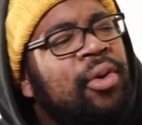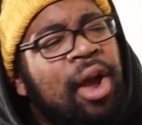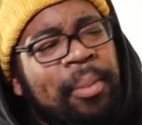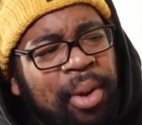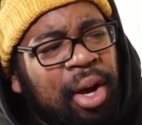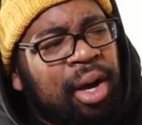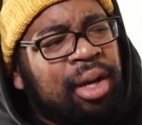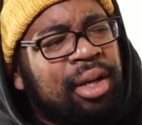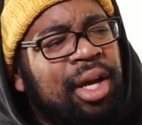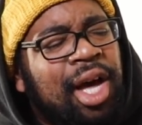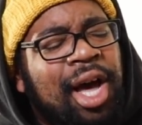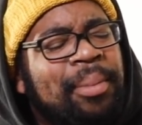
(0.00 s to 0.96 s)
Grandpa,
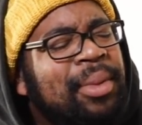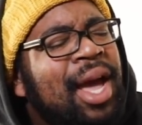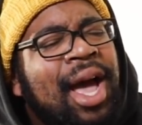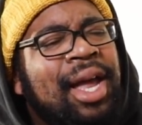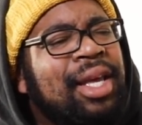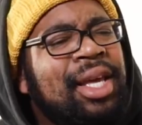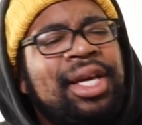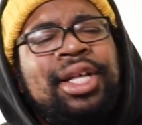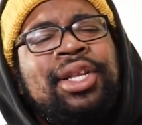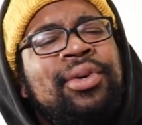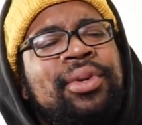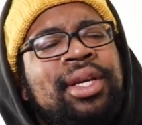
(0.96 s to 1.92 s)
I'm not
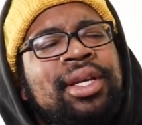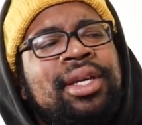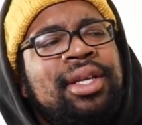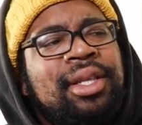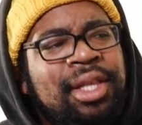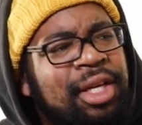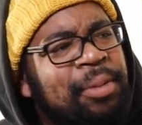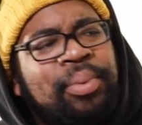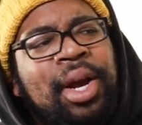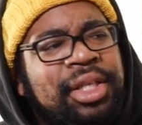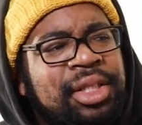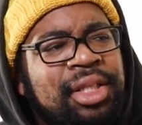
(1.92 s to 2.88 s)
including the
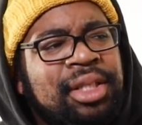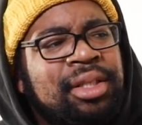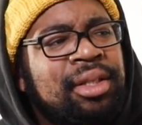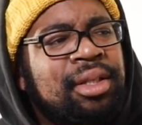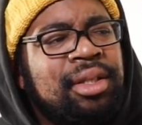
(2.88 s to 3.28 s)
depression.